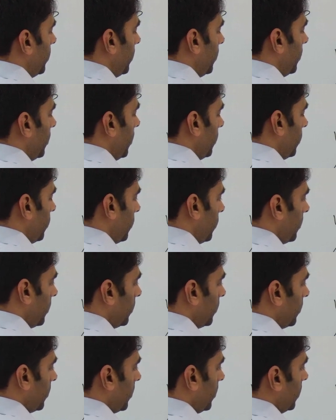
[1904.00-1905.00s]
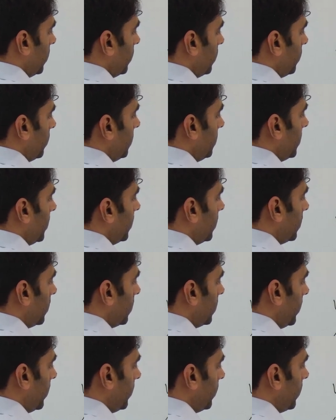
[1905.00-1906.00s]
of, sorry, this will be
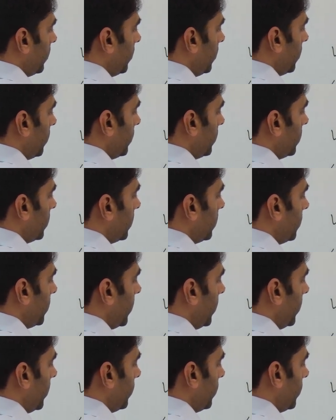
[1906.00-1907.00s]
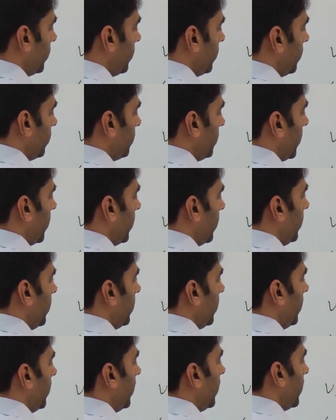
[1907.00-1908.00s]
earth, density of earth by density of planet,
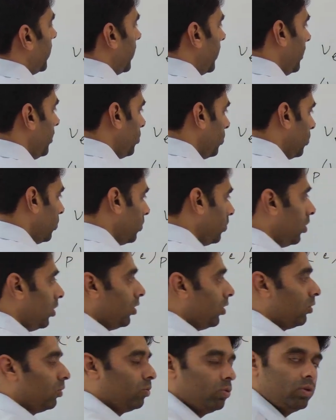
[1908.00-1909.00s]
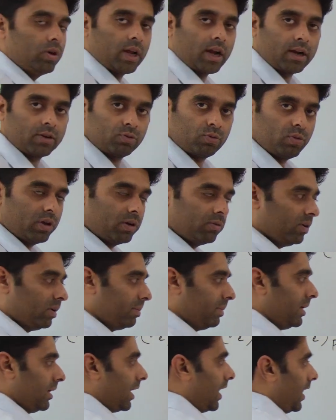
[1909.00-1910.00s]
into root r square will
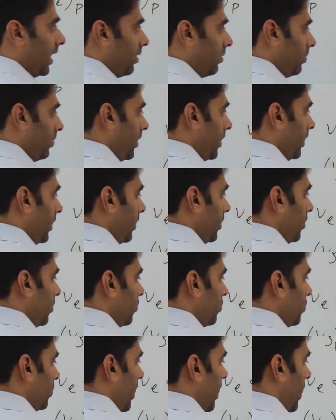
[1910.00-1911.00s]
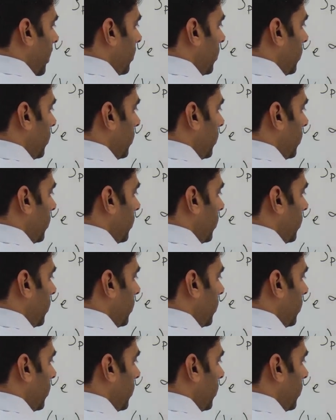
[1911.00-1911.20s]
be r only. So r of